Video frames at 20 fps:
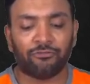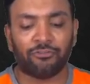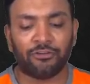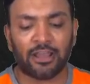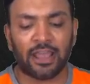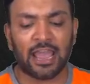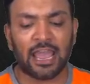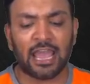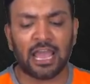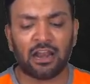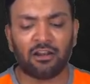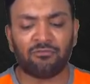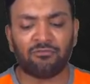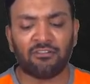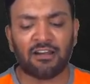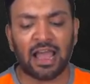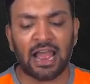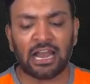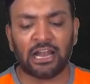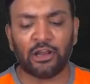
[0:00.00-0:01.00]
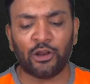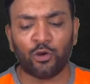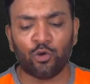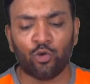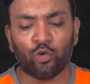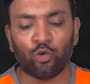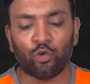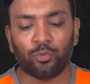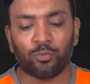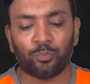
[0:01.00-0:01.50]
fair
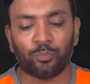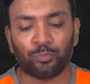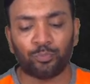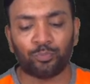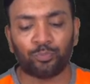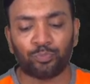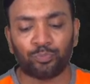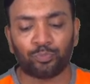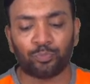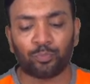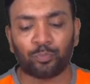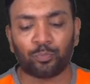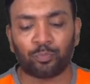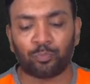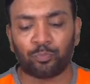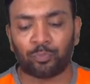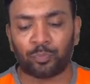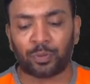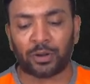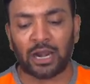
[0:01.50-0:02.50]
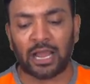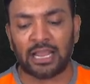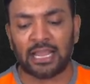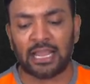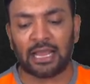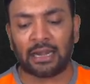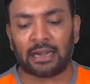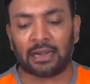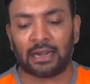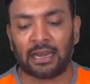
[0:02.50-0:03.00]
value
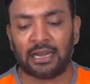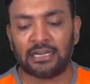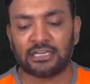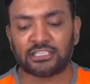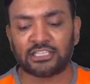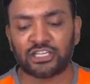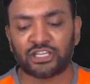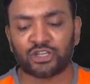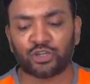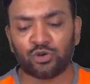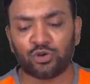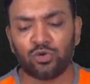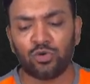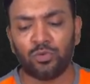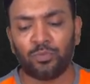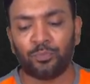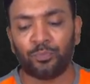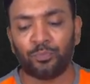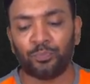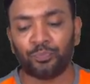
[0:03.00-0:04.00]
prior rights issue